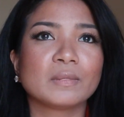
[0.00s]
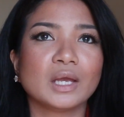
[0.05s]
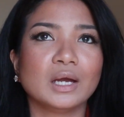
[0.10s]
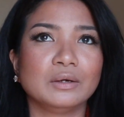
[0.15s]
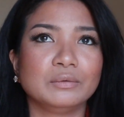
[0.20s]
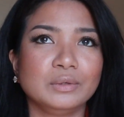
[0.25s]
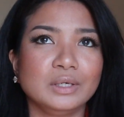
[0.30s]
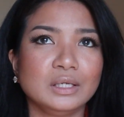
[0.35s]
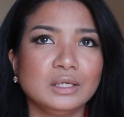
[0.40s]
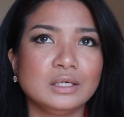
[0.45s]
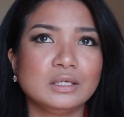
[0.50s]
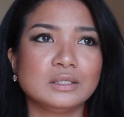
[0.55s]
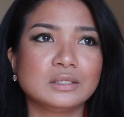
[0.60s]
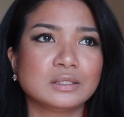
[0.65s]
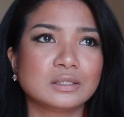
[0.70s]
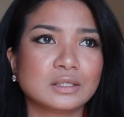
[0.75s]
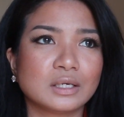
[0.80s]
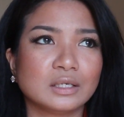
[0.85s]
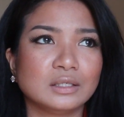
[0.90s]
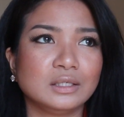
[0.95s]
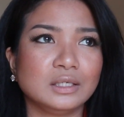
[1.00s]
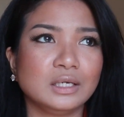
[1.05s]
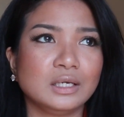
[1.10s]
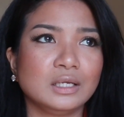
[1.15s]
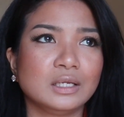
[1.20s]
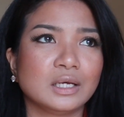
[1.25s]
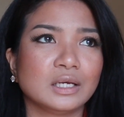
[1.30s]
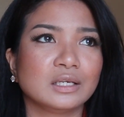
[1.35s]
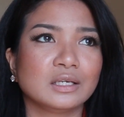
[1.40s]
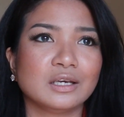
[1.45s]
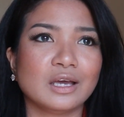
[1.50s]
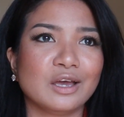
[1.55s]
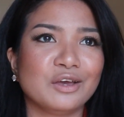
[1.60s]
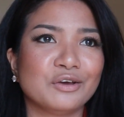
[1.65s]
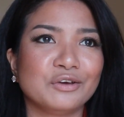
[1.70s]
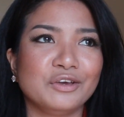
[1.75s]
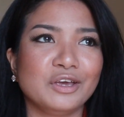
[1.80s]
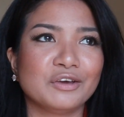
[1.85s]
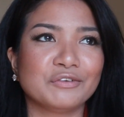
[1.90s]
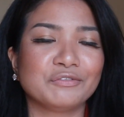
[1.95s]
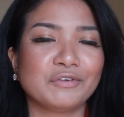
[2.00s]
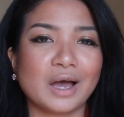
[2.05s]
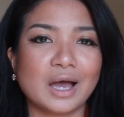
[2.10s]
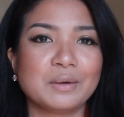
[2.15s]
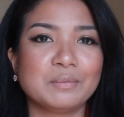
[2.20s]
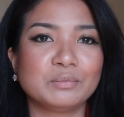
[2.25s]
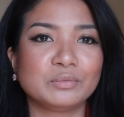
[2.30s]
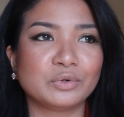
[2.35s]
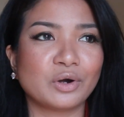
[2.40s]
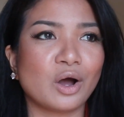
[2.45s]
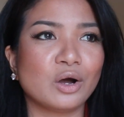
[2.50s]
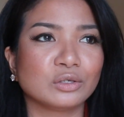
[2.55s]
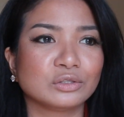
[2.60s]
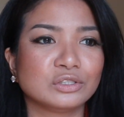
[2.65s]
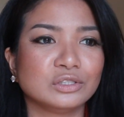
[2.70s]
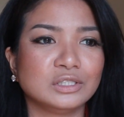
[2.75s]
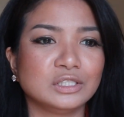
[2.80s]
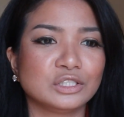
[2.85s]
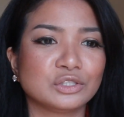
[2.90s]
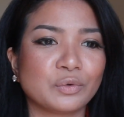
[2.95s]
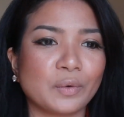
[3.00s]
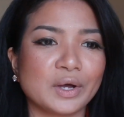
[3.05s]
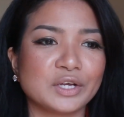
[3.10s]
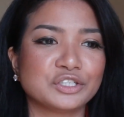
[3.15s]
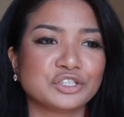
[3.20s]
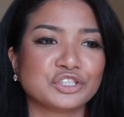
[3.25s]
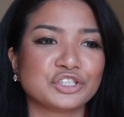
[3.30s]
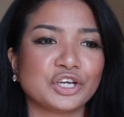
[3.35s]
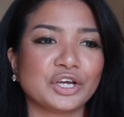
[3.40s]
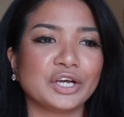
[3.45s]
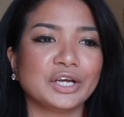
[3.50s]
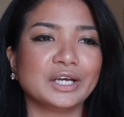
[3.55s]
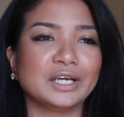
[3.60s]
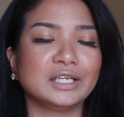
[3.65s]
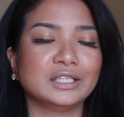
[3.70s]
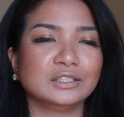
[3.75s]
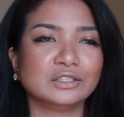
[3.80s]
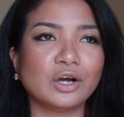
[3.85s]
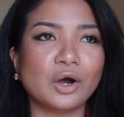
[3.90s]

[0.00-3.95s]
I really study, like if I'm wrong to this question,